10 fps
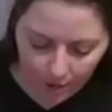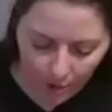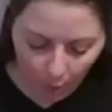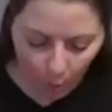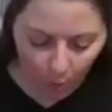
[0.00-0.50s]

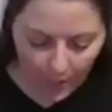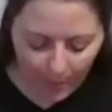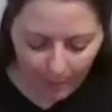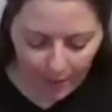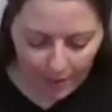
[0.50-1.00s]
So what
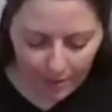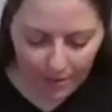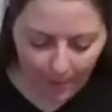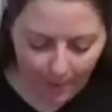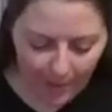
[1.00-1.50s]
I'm going to do
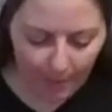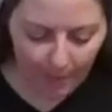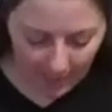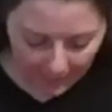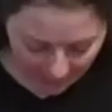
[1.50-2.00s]
is I'm going to make a
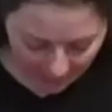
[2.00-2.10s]
body